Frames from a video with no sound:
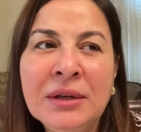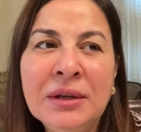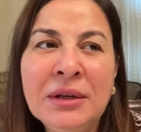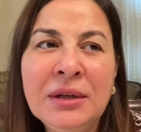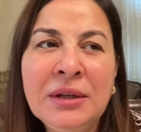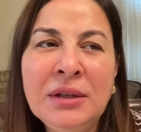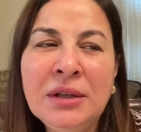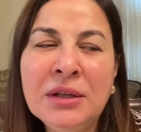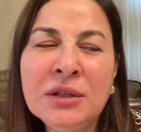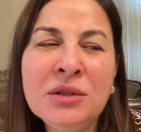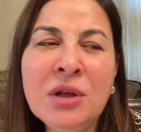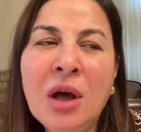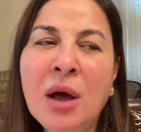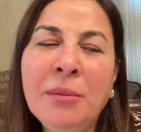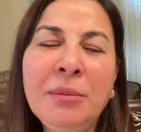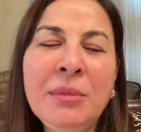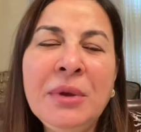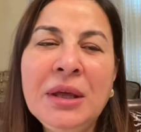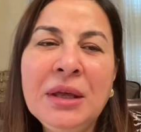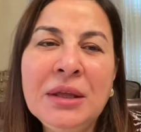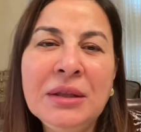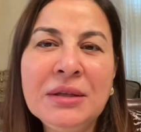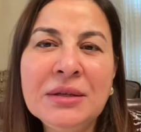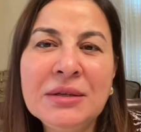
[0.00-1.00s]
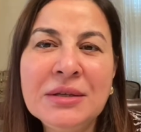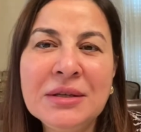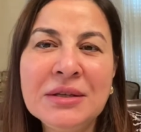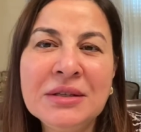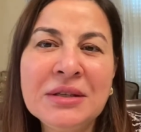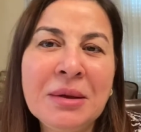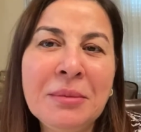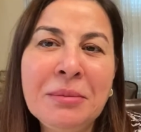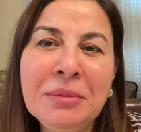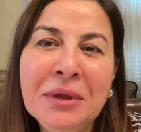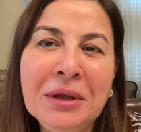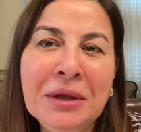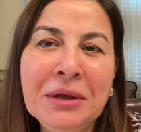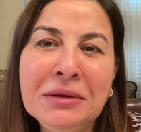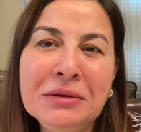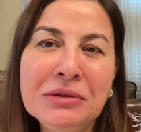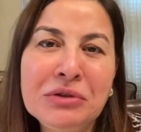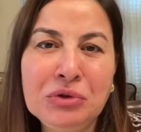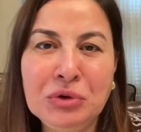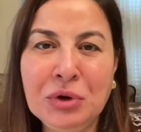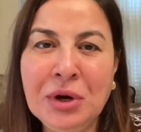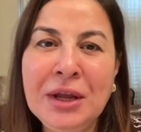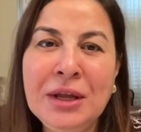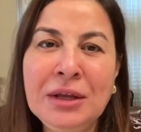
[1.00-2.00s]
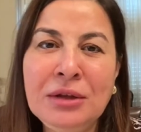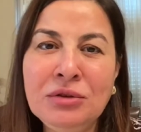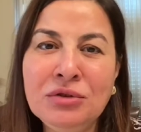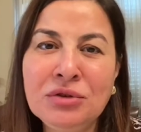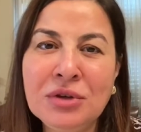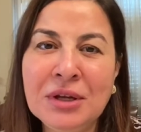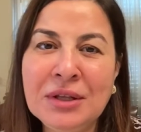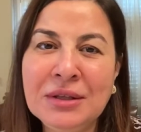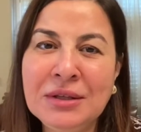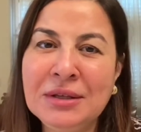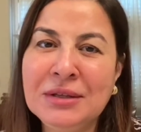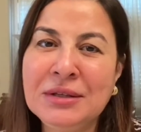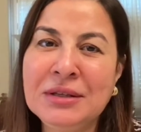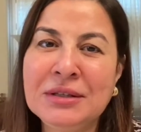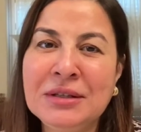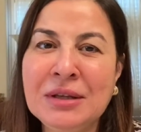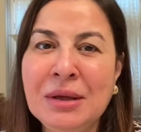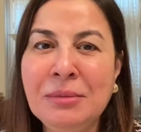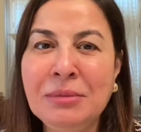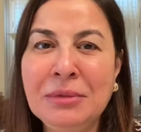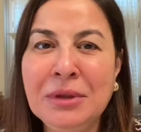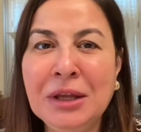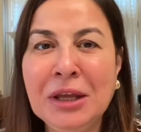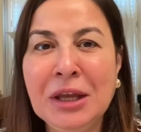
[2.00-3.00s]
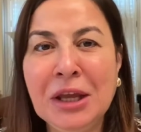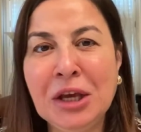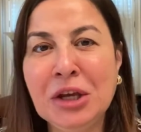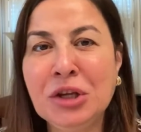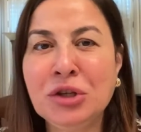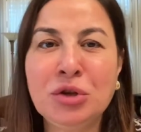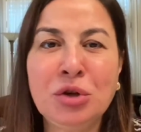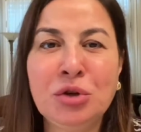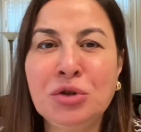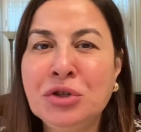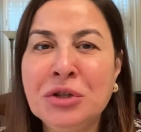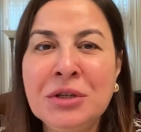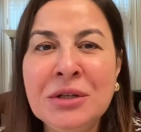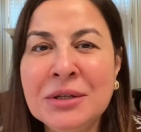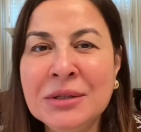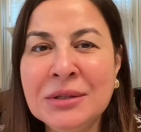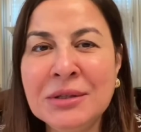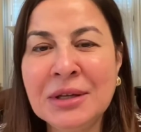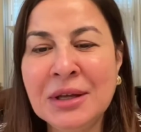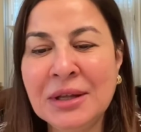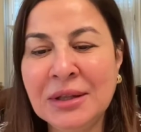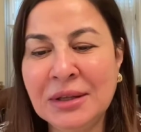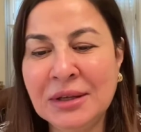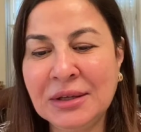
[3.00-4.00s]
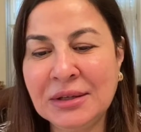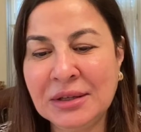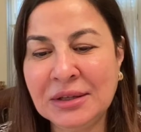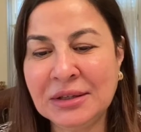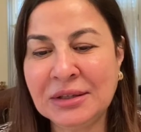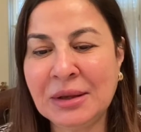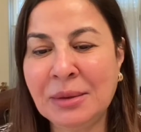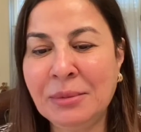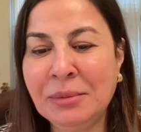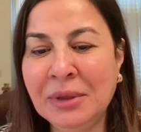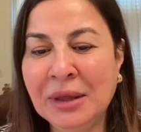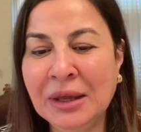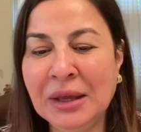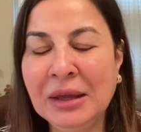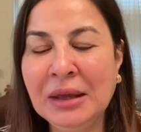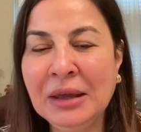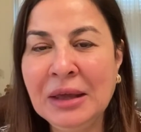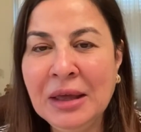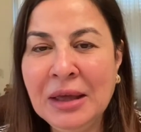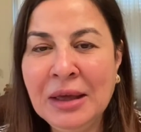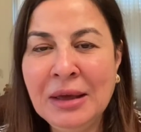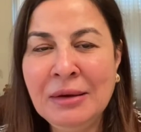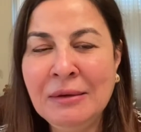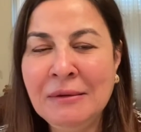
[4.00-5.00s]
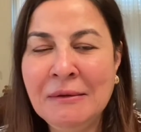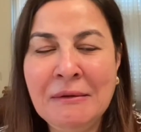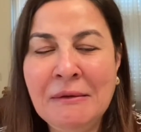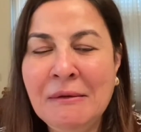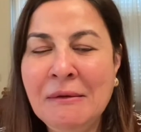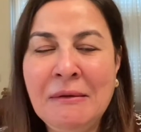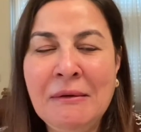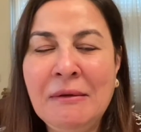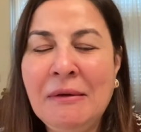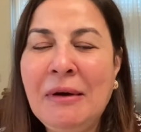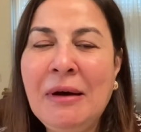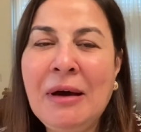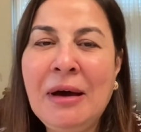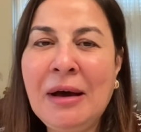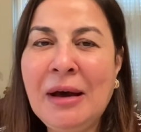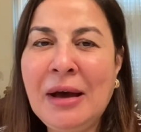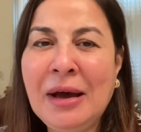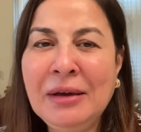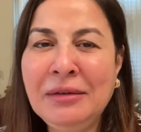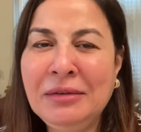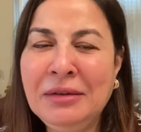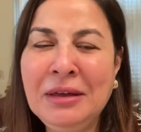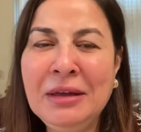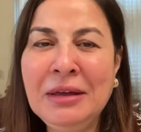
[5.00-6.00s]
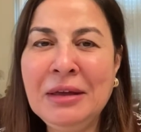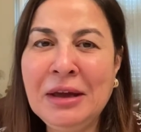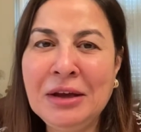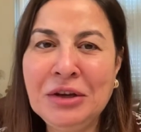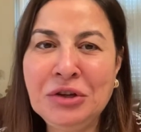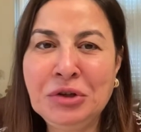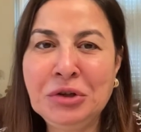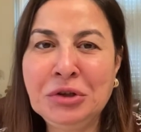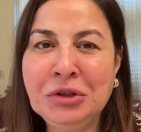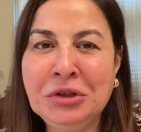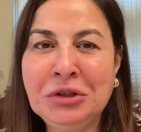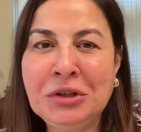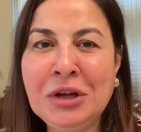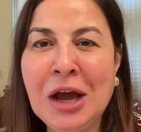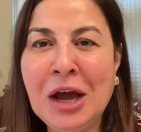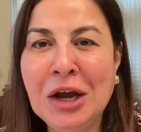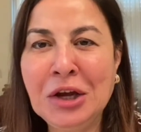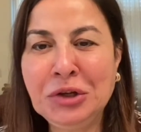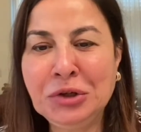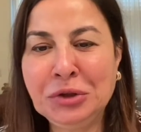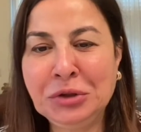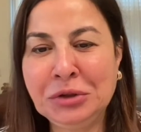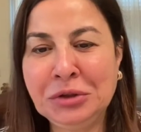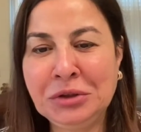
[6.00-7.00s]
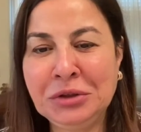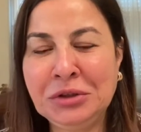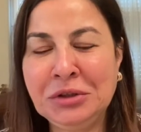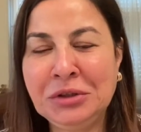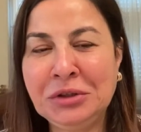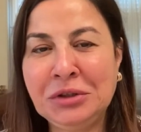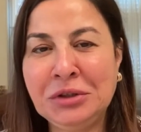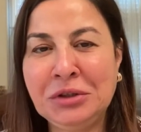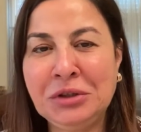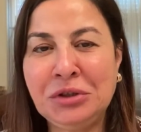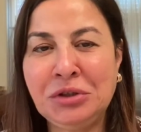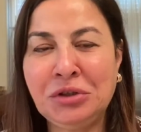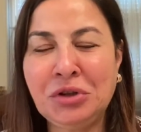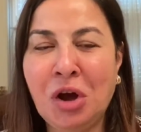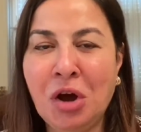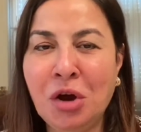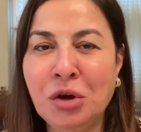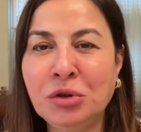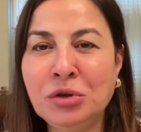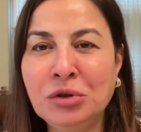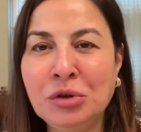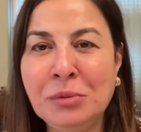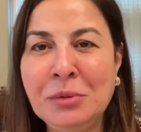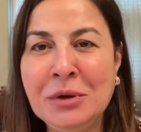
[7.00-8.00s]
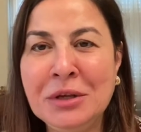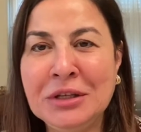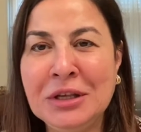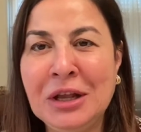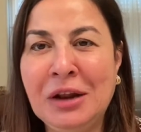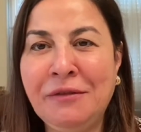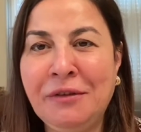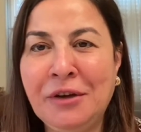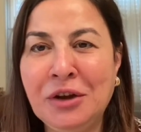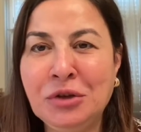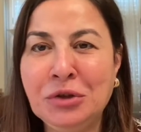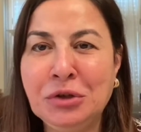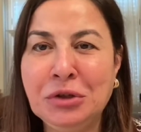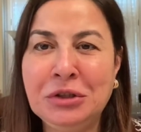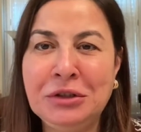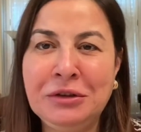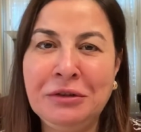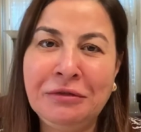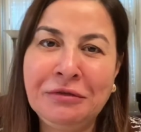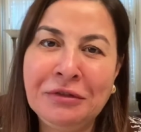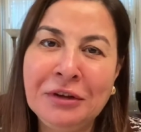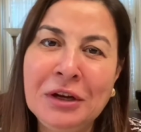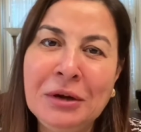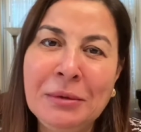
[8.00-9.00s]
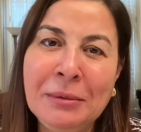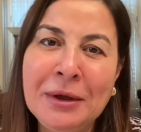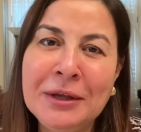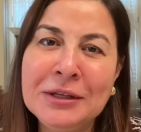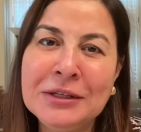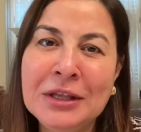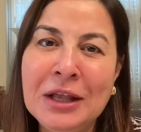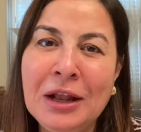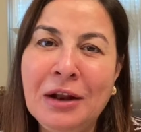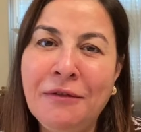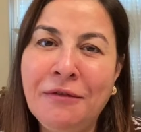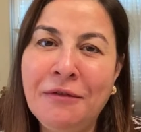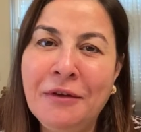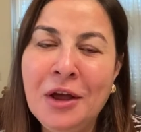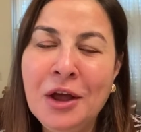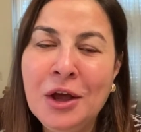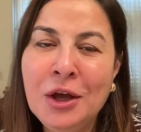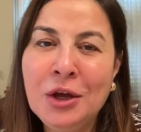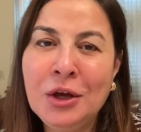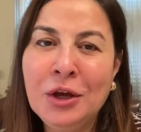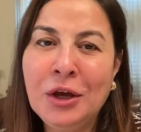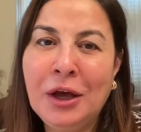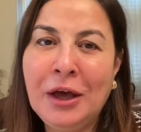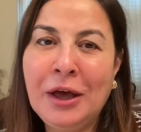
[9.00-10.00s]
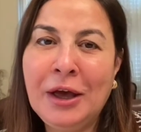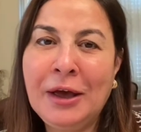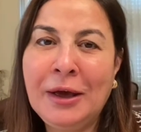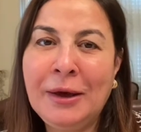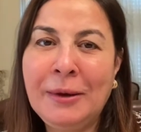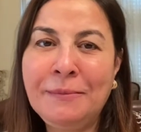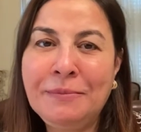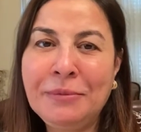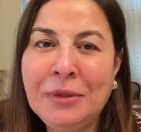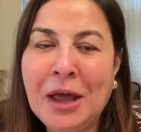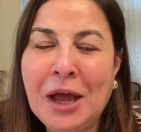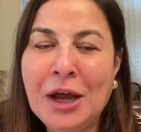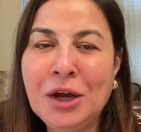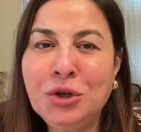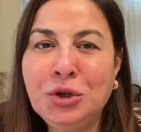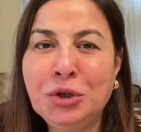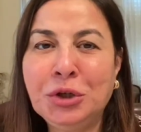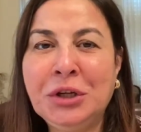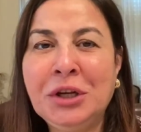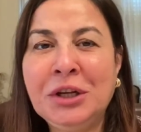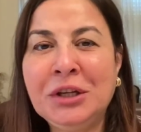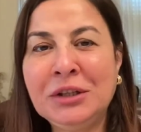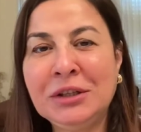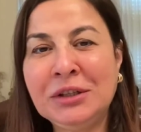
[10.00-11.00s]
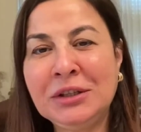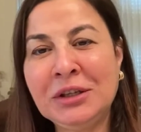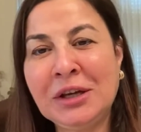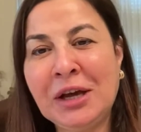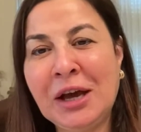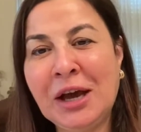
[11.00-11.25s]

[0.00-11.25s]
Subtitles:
this is not me, this is something strange, and this is something exogenous, and this is something I think I should talk to myself, I should defend myself. I shouldn't